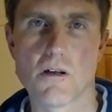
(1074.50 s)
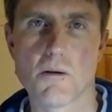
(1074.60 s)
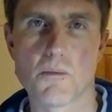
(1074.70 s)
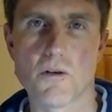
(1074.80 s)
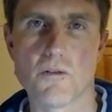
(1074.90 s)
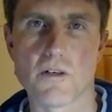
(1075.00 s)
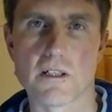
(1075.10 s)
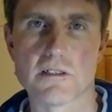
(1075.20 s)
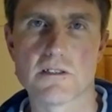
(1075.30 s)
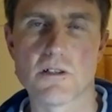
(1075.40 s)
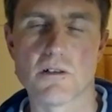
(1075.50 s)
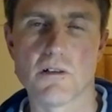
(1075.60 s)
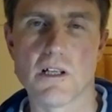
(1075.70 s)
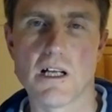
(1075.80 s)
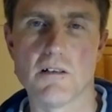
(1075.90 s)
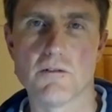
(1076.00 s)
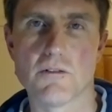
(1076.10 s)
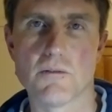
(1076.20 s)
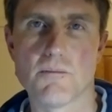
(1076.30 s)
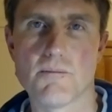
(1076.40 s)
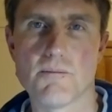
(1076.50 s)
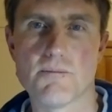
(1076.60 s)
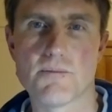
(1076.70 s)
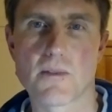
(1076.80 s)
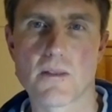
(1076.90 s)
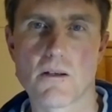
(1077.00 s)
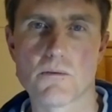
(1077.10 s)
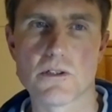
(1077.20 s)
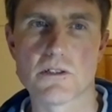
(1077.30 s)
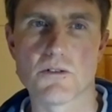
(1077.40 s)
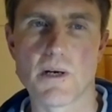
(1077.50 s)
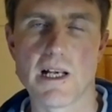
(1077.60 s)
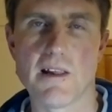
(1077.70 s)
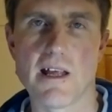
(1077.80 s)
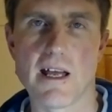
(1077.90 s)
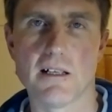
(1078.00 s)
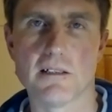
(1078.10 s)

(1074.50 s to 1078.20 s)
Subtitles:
perfect eternal love, which isn't really there.